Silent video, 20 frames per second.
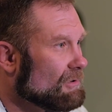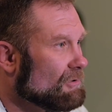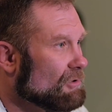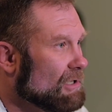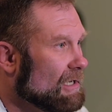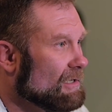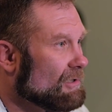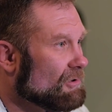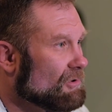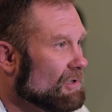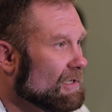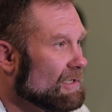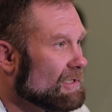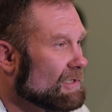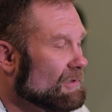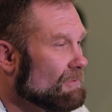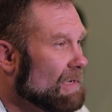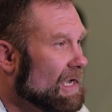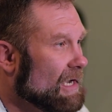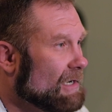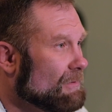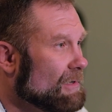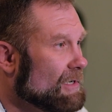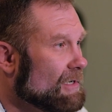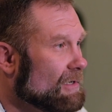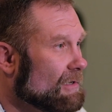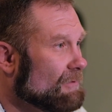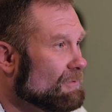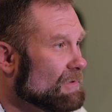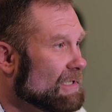try to smack me
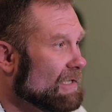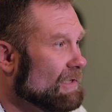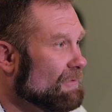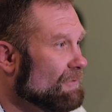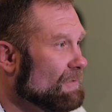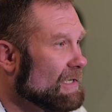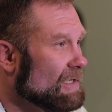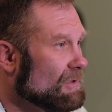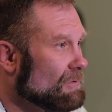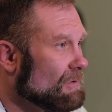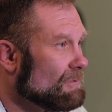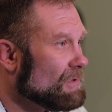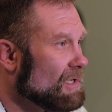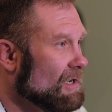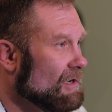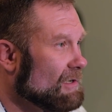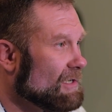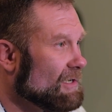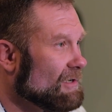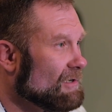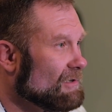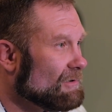upside the face while I'm talking here.